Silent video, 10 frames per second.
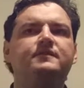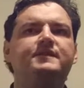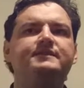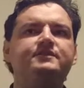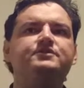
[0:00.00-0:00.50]

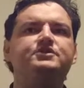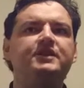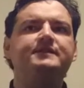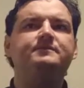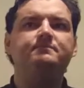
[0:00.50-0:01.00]
this
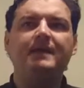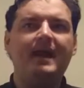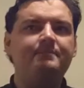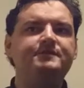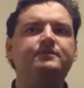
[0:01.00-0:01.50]
just
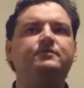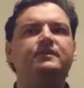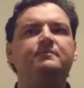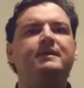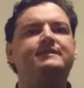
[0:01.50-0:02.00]

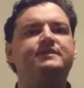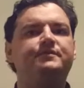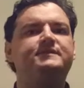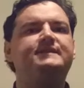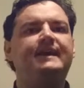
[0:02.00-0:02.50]
absolutely makes
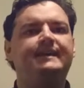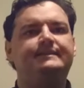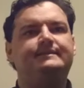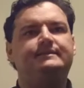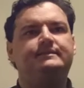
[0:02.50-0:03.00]
no
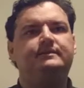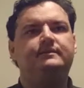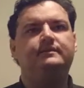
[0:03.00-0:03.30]
sense.